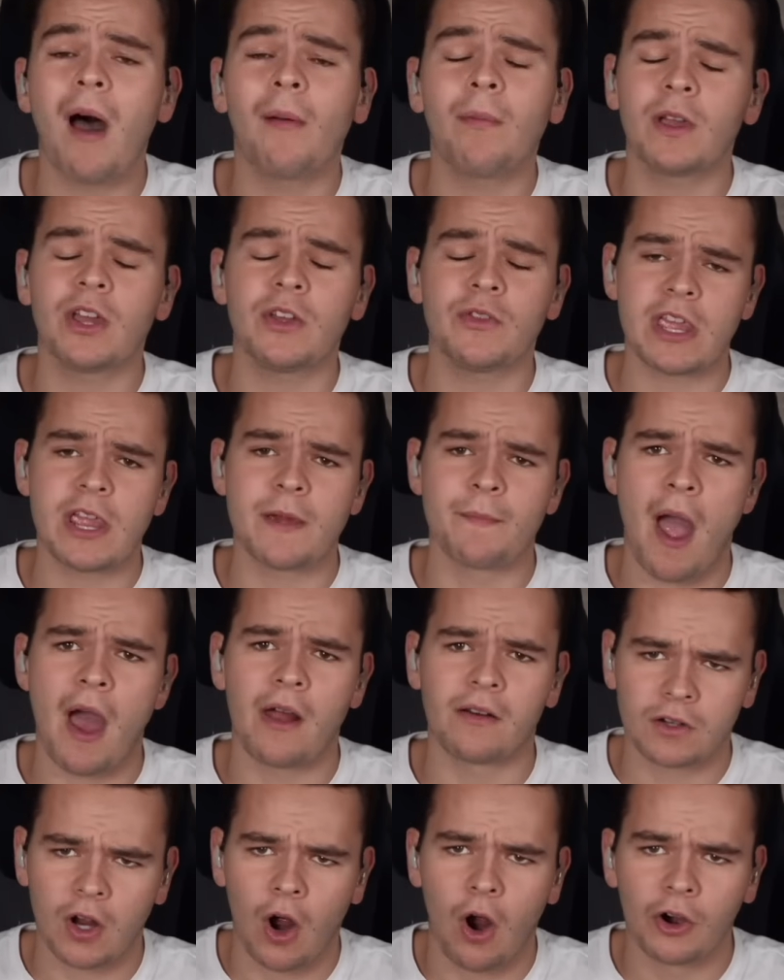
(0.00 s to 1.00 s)
is probably the
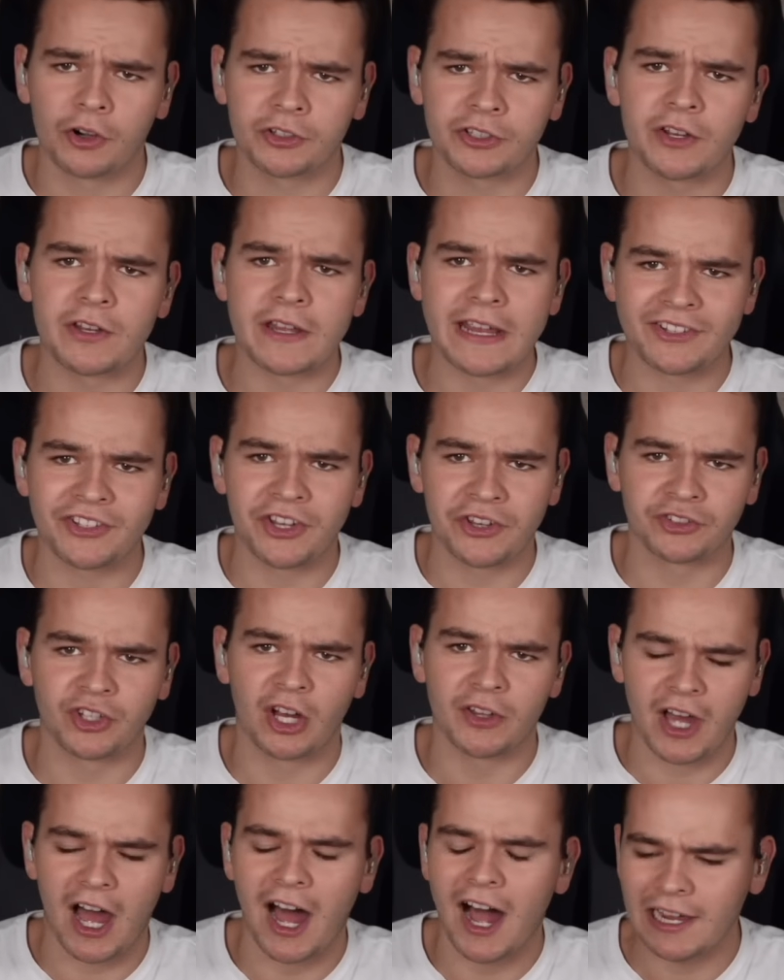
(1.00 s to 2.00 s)
amount of cars that
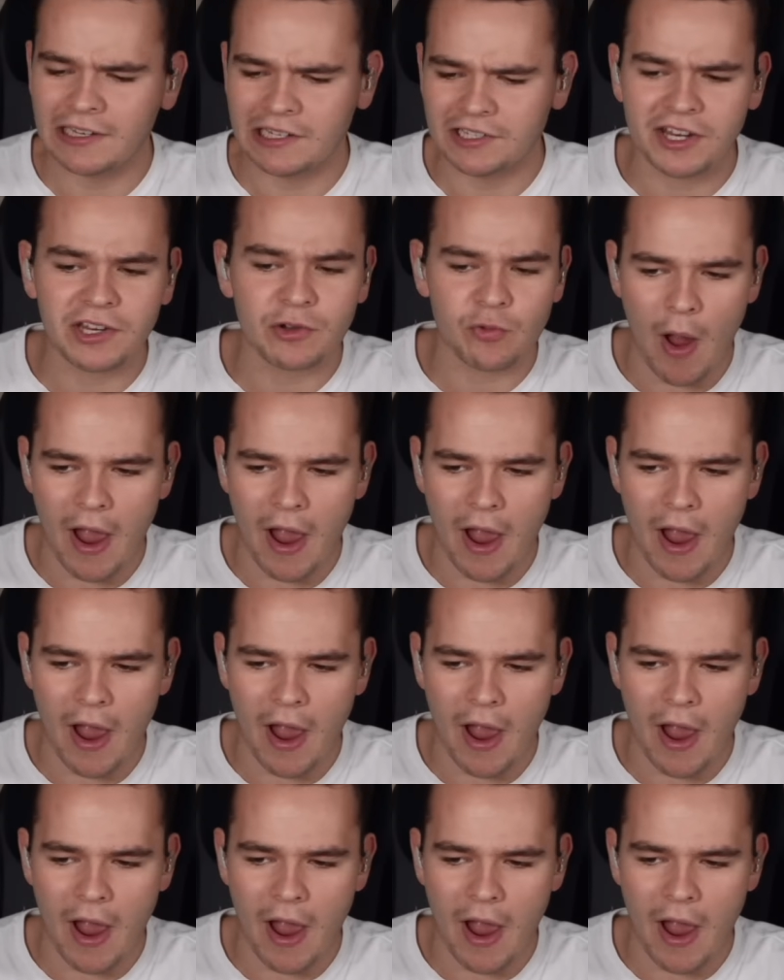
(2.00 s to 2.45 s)
exist on the island